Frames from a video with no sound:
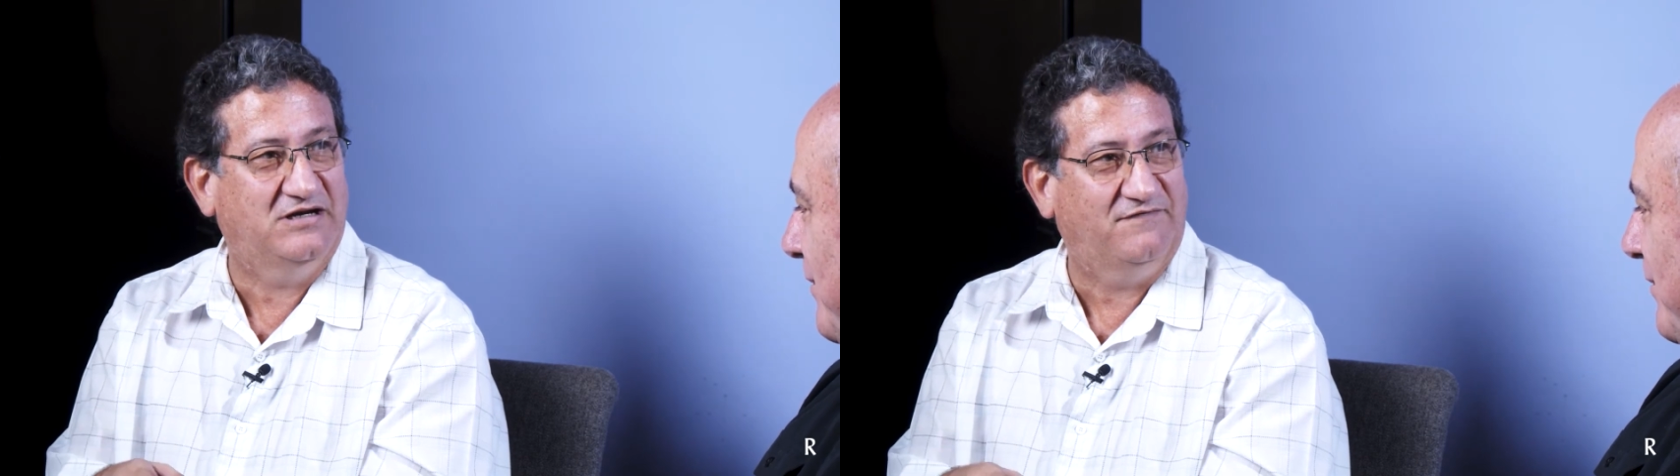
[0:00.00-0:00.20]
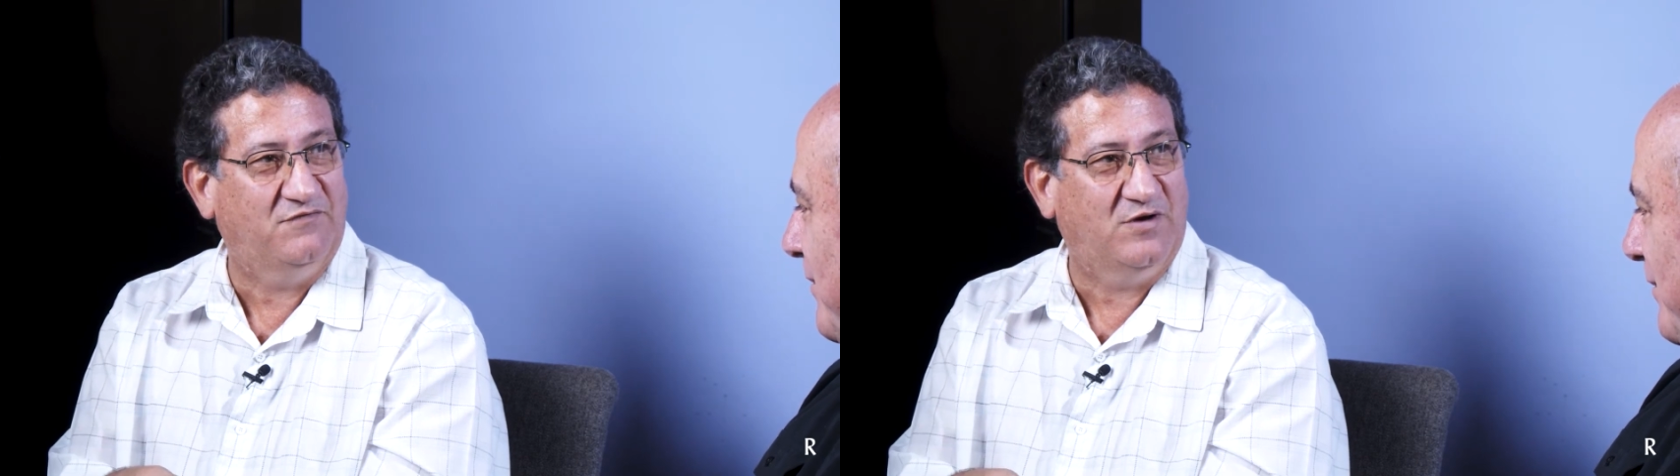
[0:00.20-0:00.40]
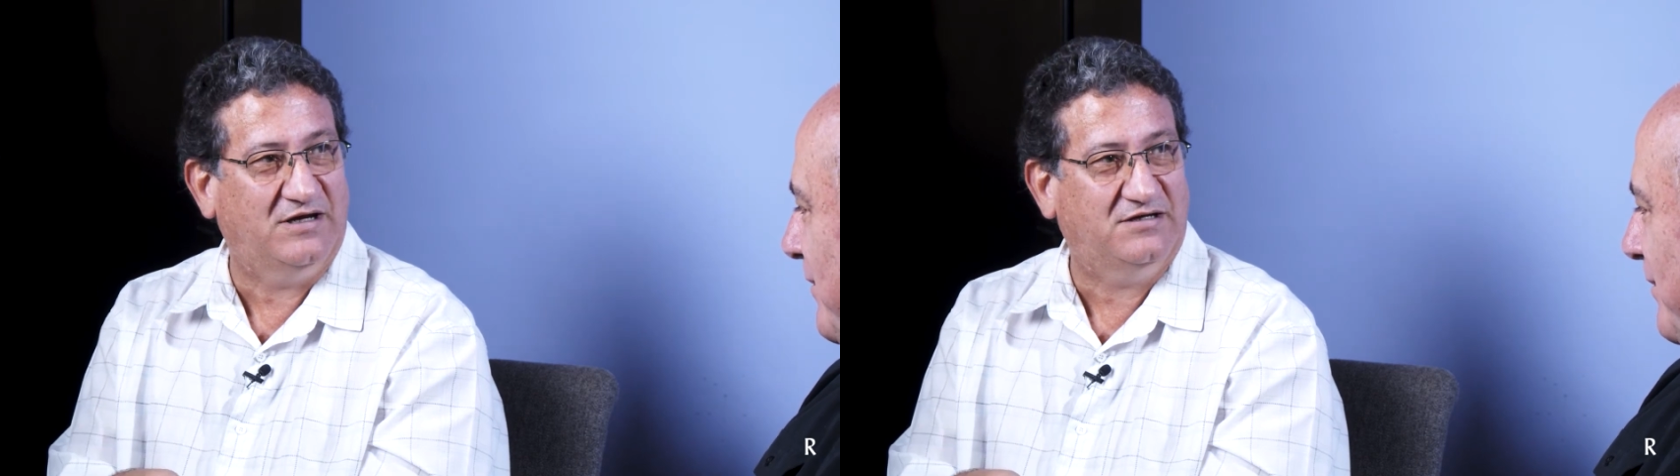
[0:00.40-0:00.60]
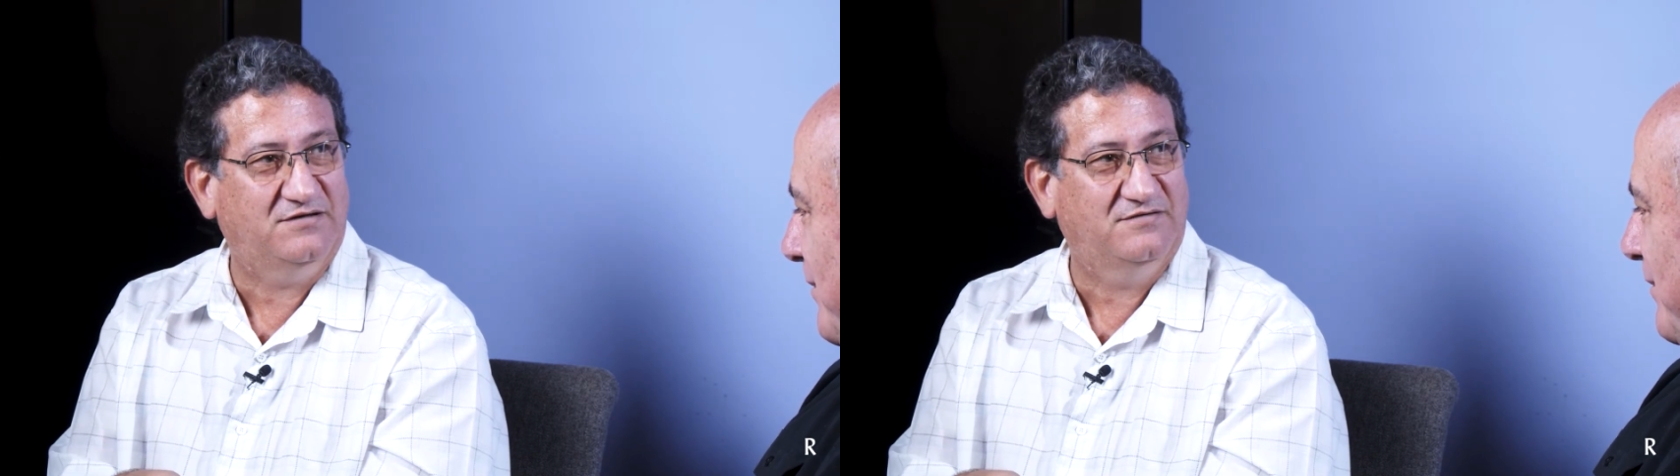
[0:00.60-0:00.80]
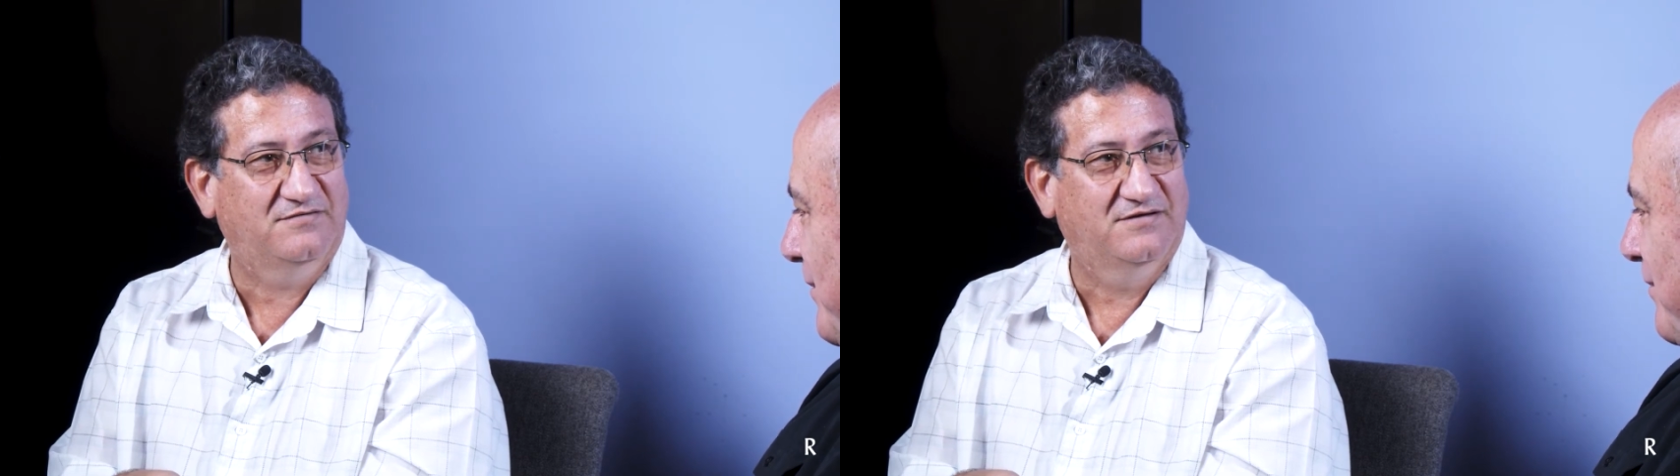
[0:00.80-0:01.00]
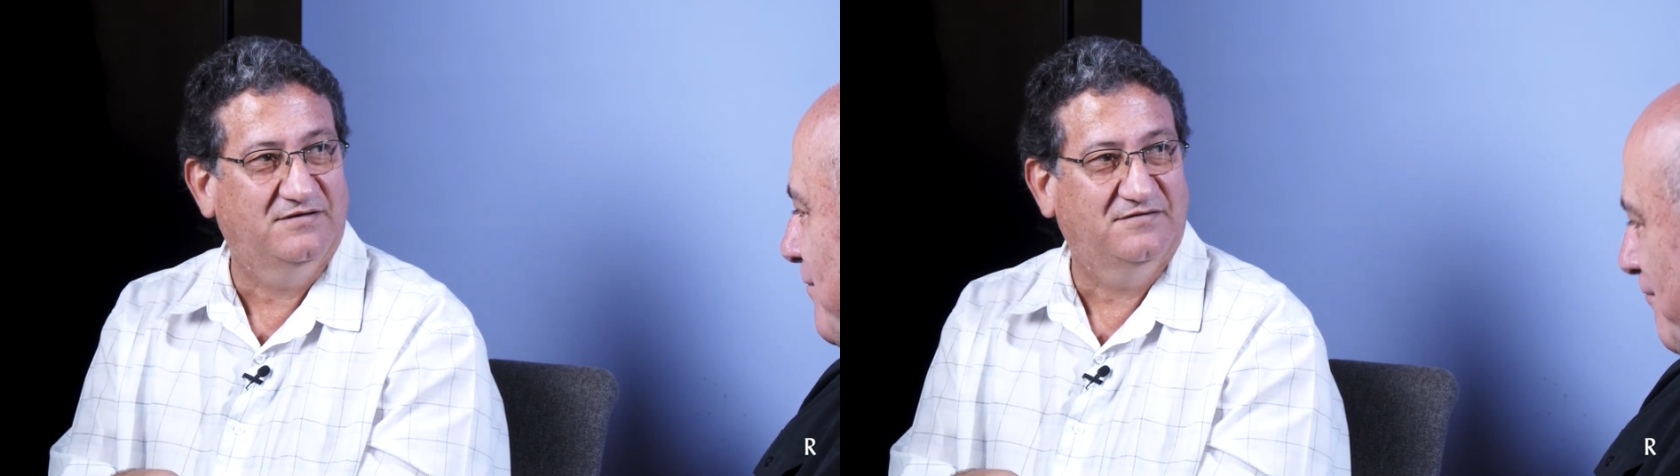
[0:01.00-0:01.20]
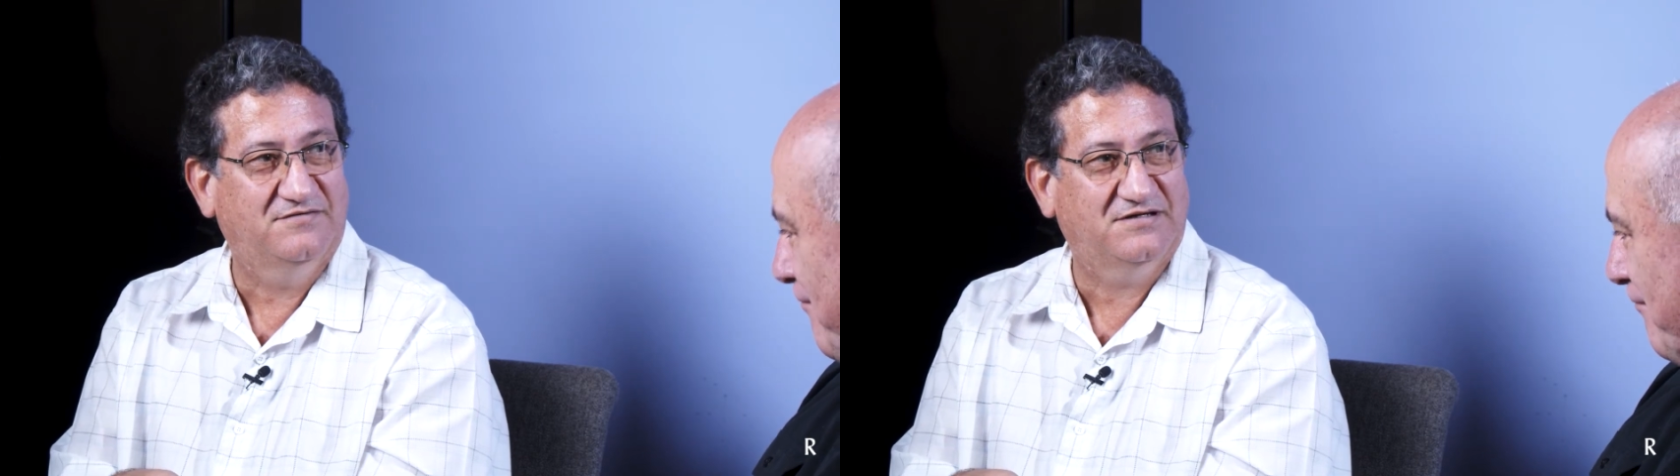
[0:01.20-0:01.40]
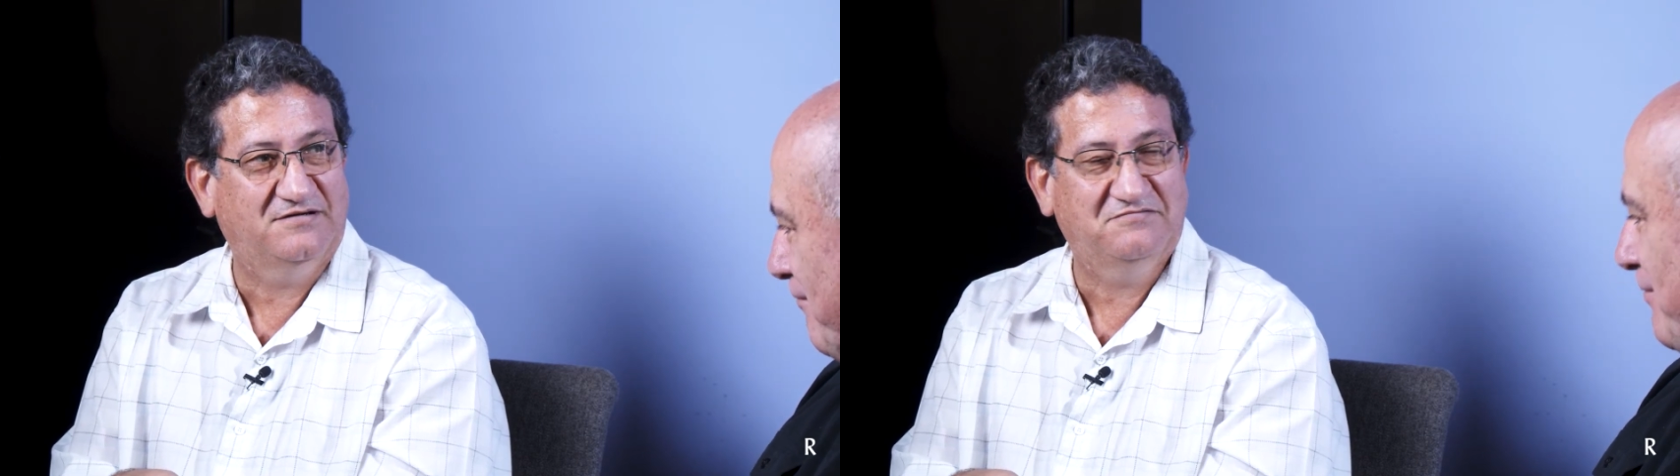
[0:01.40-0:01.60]
it a different way too.
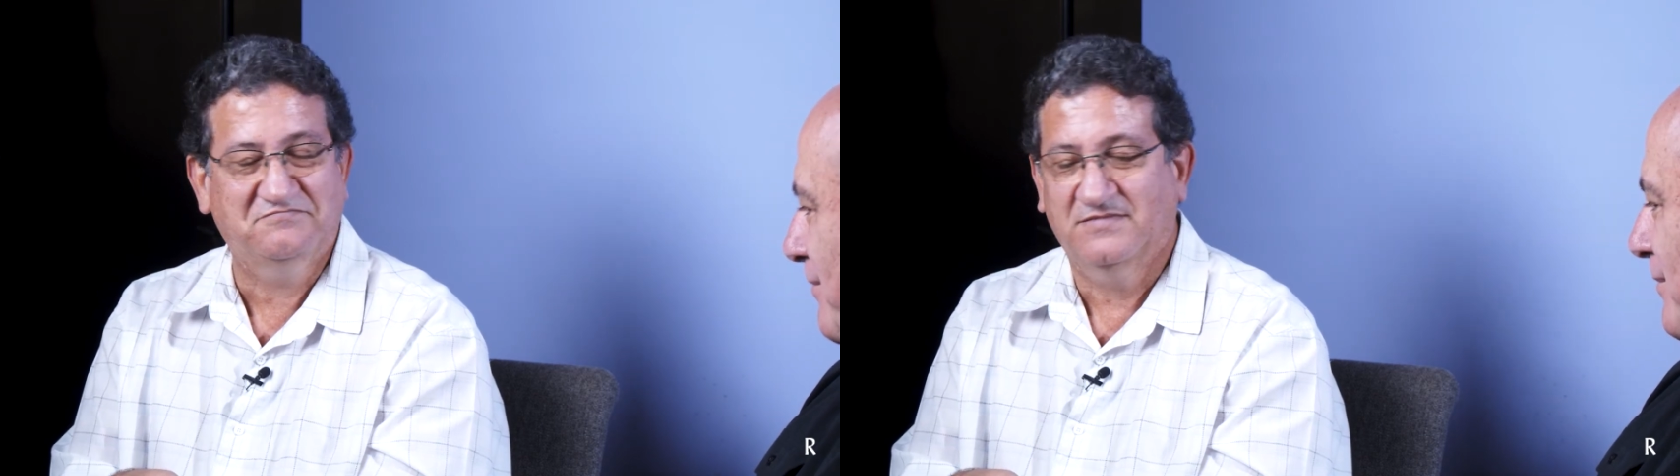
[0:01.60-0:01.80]
So